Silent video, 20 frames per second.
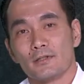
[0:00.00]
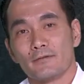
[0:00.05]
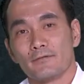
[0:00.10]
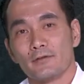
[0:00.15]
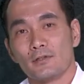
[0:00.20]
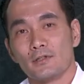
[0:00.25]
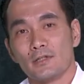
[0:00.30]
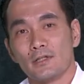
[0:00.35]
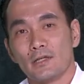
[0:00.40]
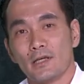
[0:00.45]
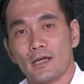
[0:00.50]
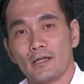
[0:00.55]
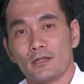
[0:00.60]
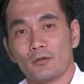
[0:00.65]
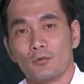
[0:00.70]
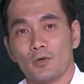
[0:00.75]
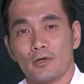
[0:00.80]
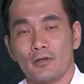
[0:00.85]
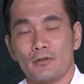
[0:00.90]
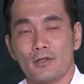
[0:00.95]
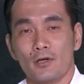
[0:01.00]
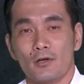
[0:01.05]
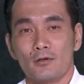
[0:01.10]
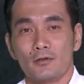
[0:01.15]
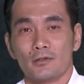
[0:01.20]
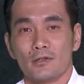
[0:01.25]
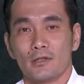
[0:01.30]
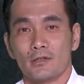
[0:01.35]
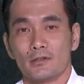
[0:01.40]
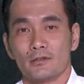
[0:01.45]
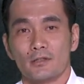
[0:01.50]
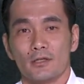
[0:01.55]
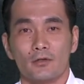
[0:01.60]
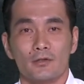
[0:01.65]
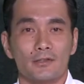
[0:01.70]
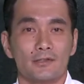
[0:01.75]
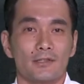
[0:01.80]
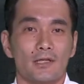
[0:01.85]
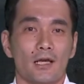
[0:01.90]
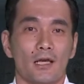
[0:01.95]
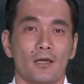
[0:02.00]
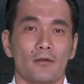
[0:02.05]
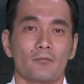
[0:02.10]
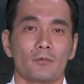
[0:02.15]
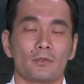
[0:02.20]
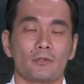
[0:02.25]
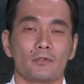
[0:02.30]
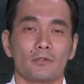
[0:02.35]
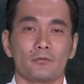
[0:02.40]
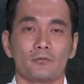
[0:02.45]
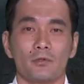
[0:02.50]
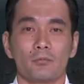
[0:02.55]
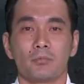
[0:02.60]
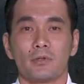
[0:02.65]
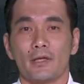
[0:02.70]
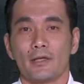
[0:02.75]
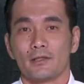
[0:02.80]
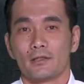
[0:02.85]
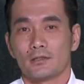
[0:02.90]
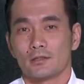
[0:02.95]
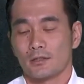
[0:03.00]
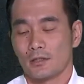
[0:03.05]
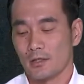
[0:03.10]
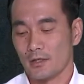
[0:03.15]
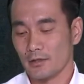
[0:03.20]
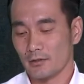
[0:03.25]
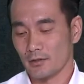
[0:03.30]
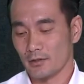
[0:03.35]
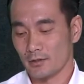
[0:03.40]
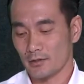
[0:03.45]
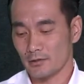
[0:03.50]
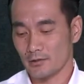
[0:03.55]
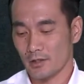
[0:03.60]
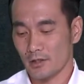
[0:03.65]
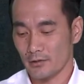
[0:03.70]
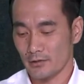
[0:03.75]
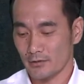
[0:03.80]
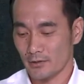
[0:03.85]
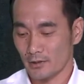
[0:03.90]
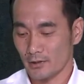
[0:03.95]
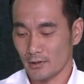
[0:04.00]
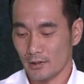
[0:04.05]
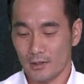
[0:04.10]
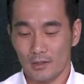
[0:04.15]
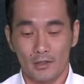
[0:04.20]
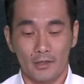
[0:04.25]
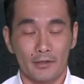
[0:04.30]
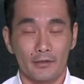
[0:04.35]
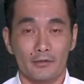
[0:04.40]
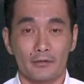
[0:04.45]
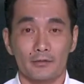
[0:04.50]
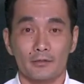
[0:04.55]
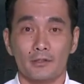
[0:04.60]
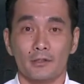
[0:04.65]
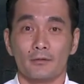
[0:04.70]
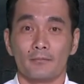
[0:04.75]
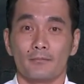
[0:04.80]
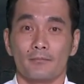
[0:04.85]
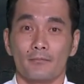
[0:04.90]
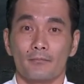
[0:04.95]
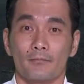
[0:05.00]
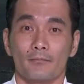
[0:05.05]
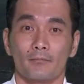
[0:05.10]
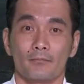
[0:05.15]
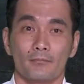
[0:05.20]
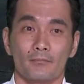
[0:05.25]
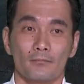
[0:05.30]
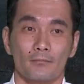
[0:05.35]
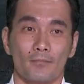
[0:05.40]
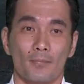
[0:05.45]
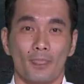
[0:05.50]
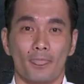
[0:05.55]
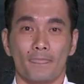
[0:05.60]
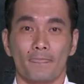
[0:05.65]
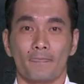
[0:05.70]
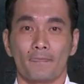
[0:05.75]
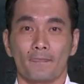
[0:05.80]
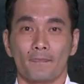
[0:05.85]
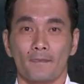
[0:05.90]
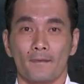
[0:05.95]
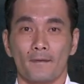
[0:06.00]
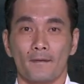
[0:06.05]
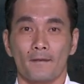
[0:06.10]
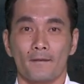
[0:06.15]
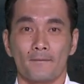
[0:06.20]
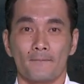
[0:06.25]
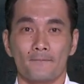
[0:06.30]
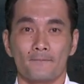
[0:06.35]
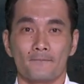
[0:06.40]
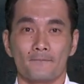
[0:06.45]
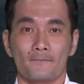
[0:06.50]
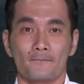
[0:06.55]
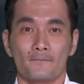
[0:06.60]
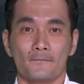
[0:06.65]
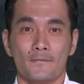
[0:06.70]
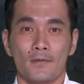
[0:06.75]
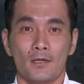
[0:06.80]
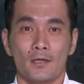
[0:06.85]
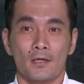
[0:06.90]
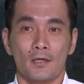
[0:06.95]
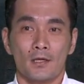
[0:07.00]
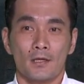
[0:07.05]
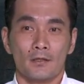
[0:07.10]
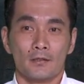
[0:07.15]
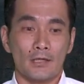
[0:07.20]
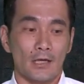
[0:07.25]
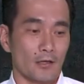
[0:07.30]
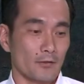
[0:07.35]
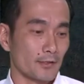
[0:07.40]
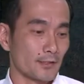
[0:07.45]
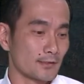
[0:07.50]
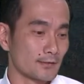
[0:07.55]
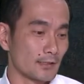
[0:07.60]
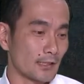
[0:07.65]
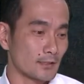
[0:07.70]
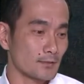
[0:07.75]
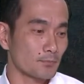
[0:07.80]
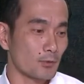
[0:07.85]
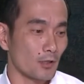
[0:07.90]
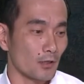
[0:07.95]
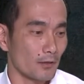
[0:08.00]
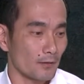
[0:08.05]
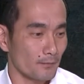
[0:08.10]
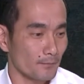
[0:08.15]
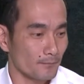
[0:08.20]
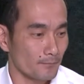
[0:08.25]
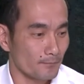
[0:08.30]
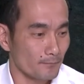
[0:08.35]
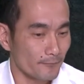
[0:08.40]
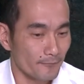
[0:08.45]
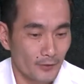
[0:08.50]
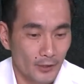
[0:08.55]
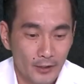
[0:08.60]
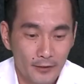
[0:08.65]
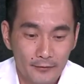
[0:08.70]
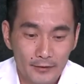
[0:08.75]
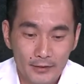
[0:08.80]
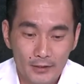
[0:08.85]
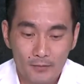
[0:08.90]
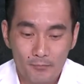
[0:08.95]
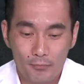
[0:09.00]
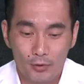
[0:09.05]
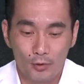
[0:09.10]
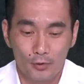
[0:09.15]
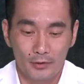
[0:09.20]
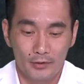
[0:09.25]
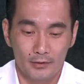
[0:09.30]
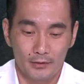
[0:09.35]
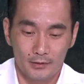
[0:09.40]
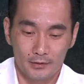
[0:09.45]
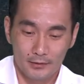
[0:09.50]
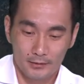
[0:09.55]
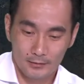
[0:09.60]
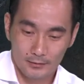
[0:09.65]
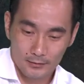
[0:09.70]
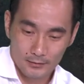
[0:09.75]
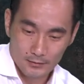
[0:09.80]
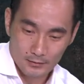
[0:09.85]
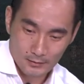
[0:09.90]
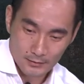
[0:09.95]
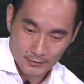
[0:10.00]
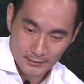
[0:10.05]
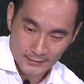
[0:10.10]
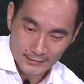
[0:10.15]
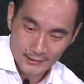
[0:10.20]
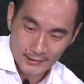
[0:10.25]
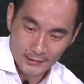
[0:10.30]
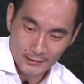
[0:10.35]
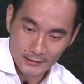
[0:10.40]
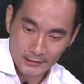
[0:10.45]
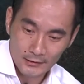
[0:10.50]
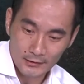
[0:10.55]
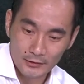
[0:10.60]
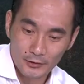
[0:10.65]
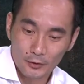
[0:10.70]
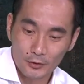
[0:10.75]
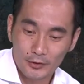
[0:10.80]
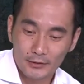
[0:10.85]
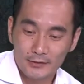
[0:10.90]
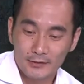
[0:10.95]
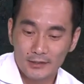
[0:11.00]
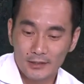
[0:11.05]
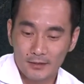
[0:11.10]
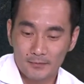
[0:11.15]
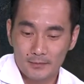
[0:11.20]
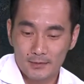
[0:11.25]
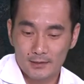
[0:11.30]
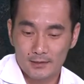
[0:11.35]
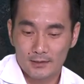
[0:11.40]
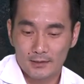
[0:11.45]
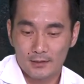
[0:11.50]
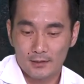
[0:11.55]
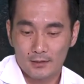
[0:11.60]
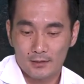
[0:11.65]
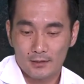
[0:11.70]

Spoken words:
if you see any one of those, then you know it's time to replace your soldering iron tip. Okay? Now, this next part, very important, tinning your tips.